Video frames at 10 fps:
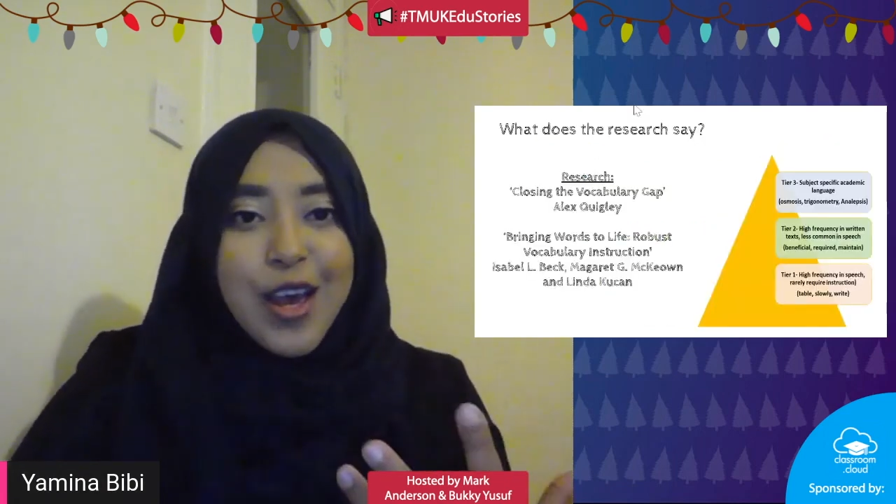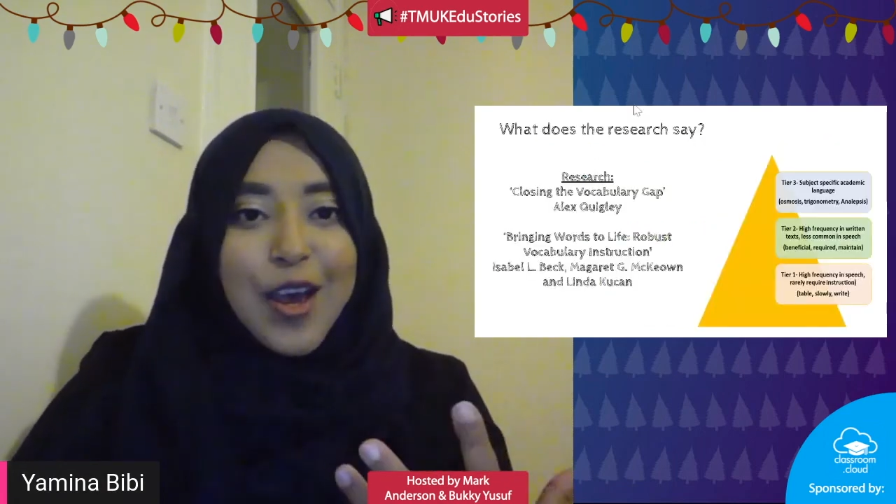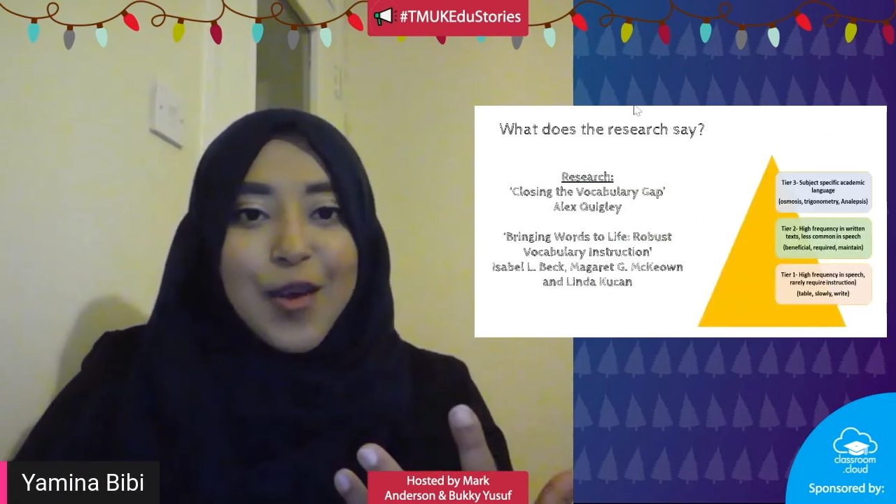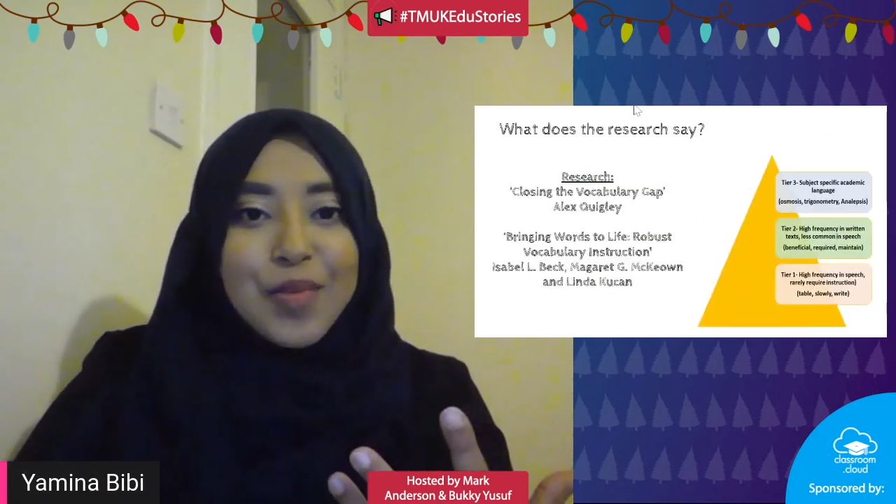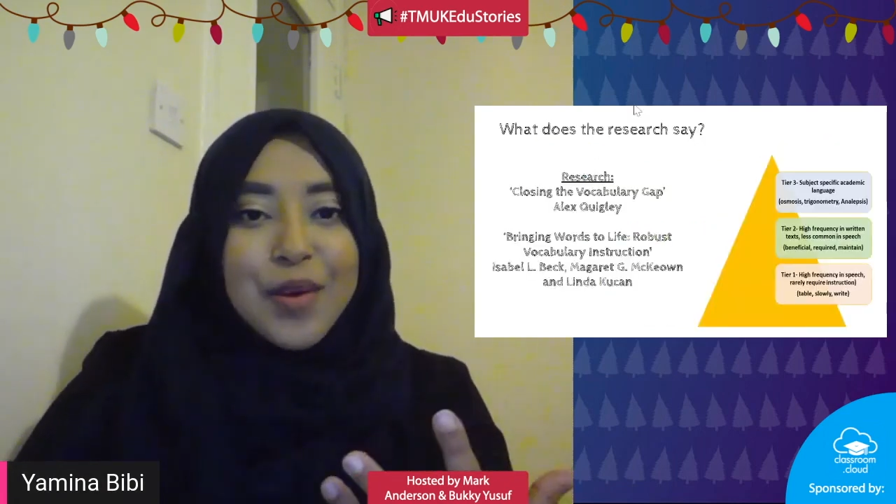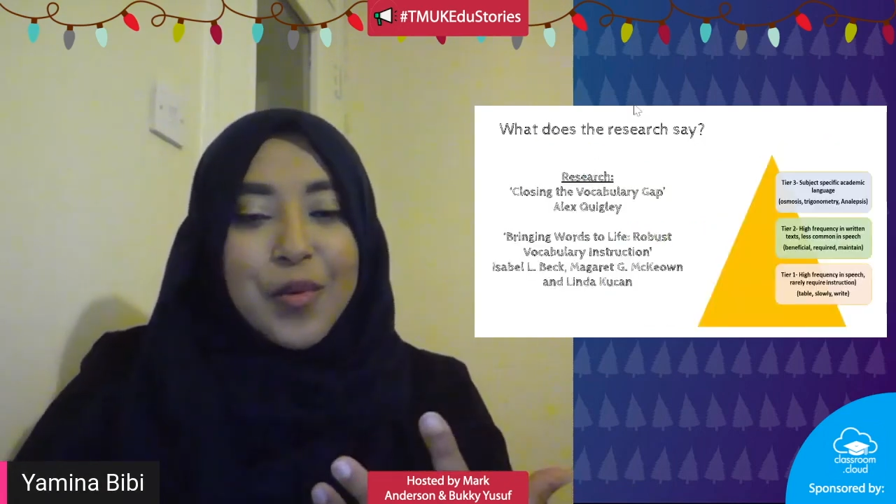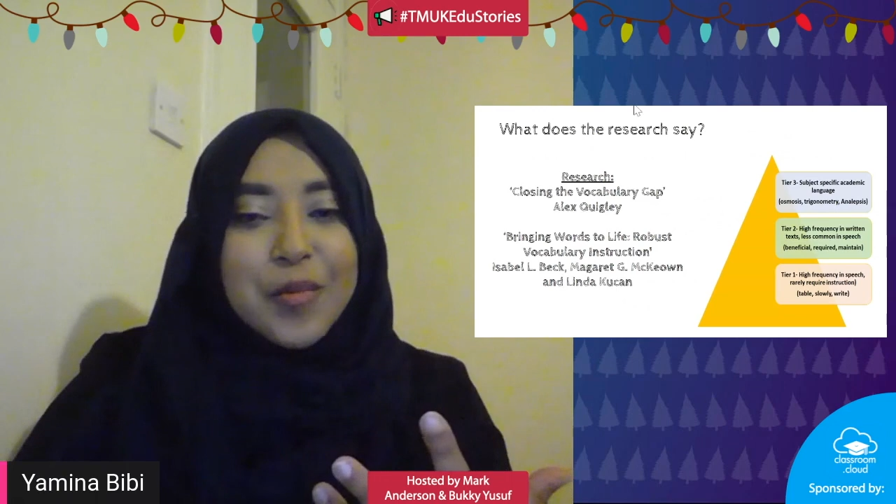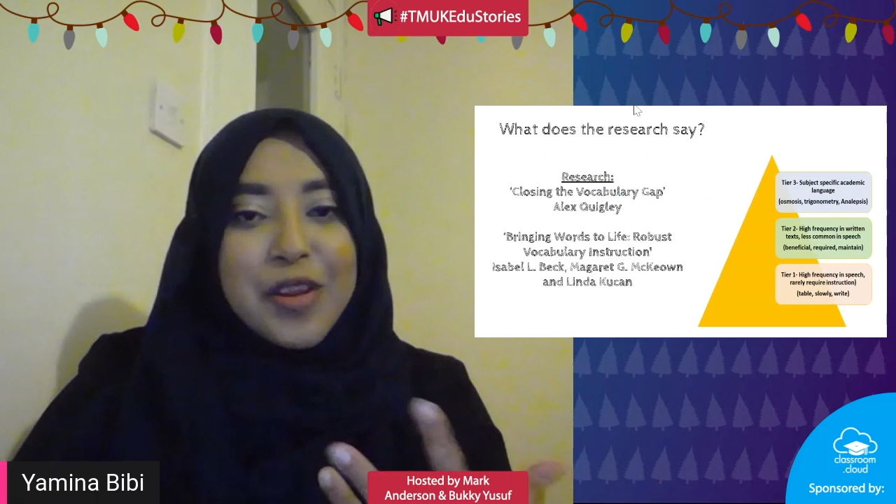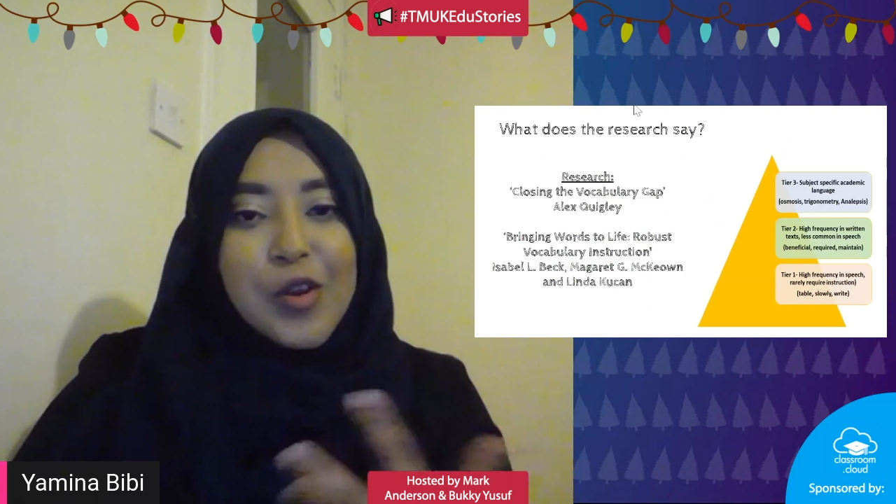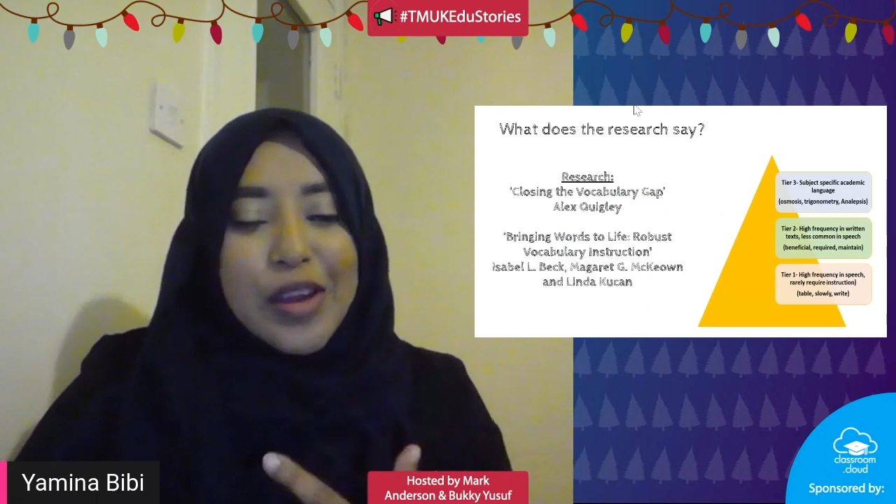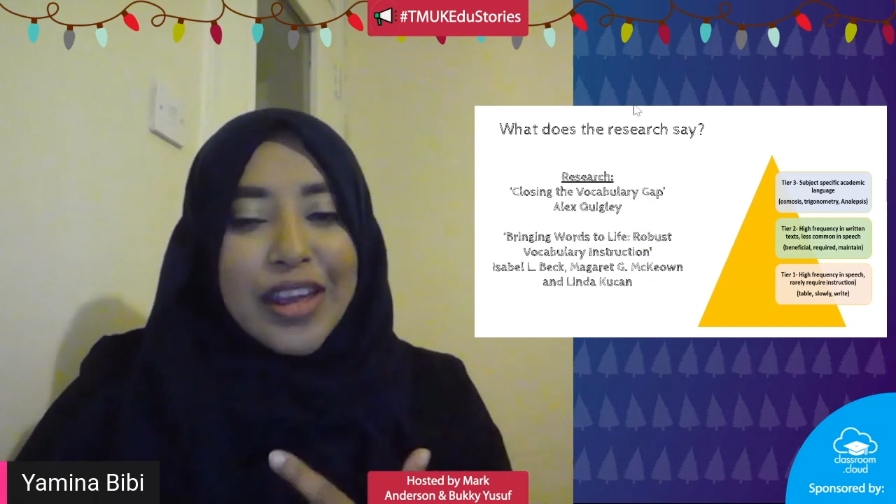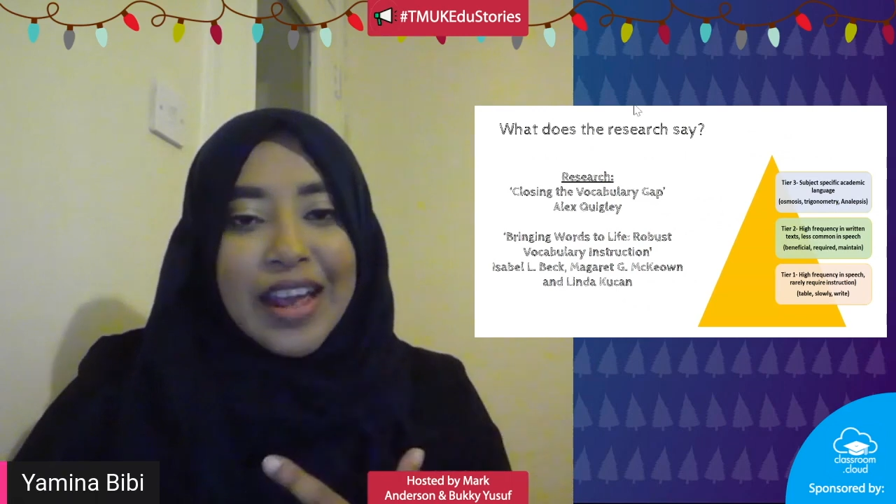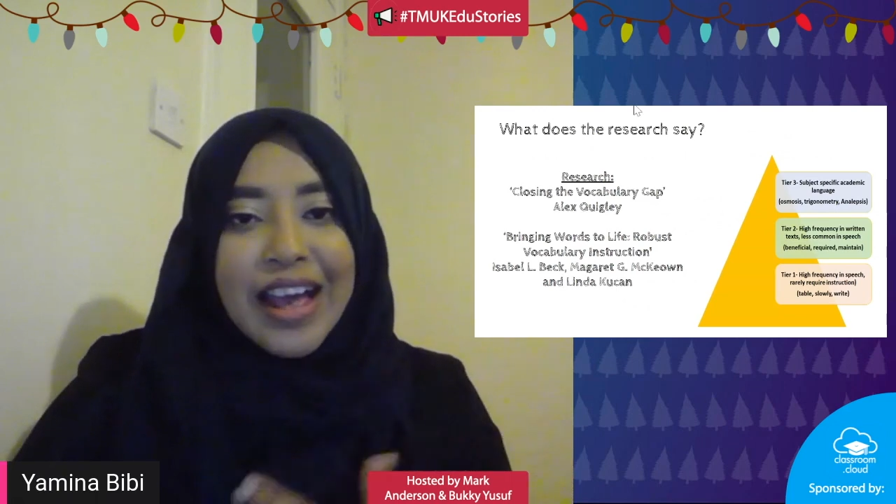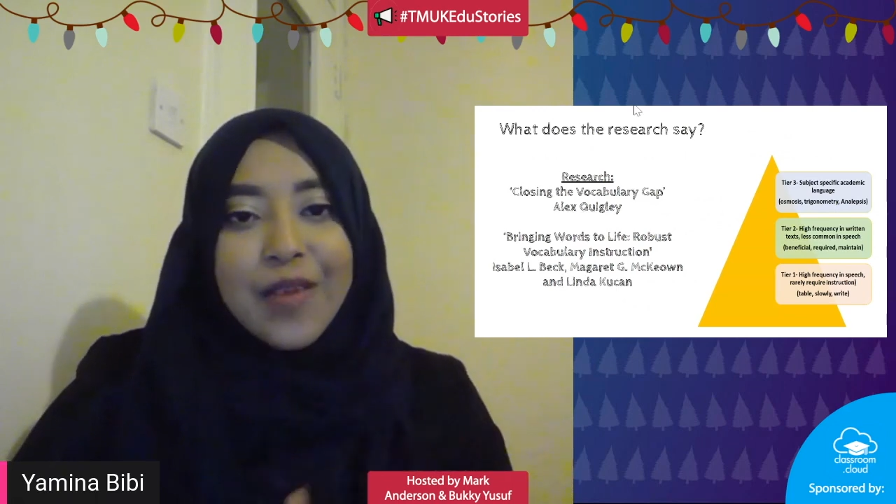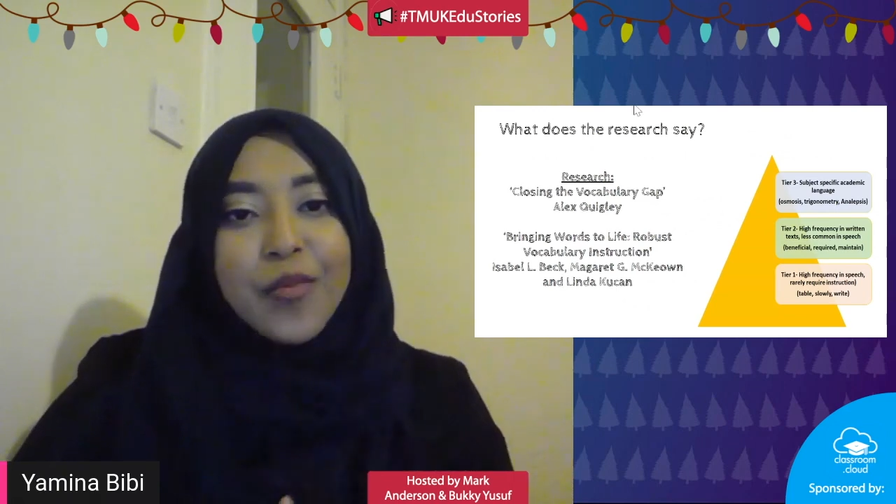that we've been looking
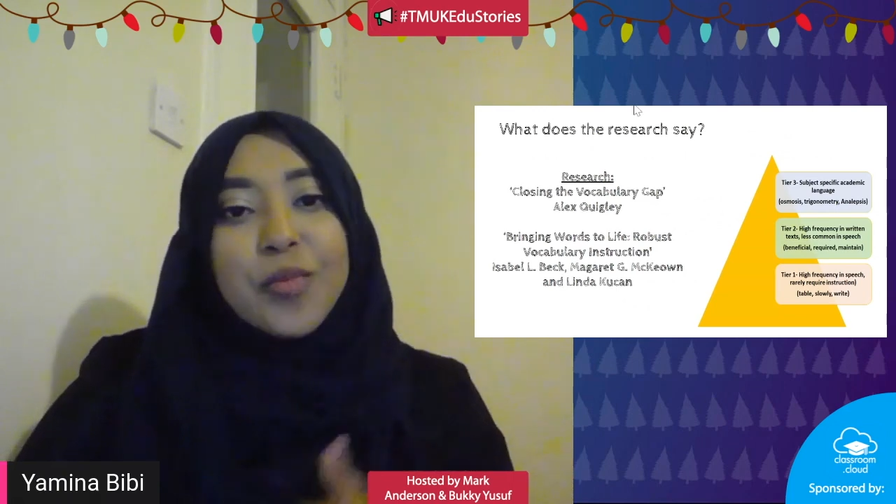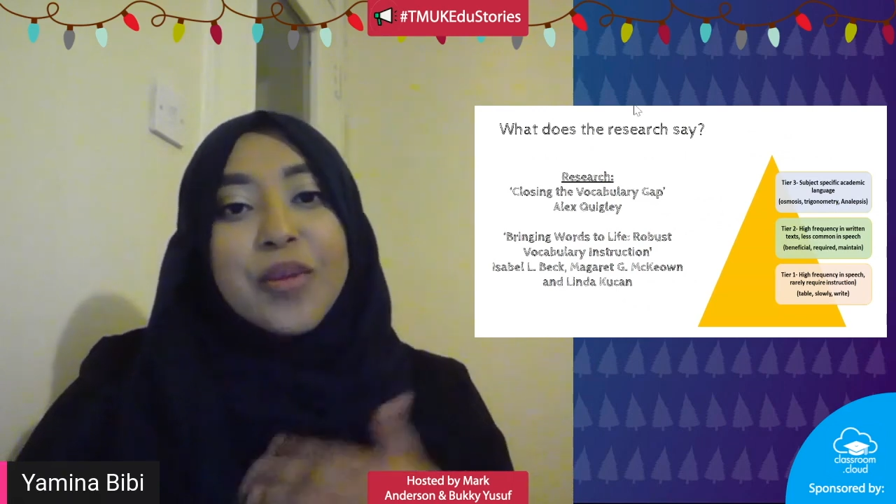at and we've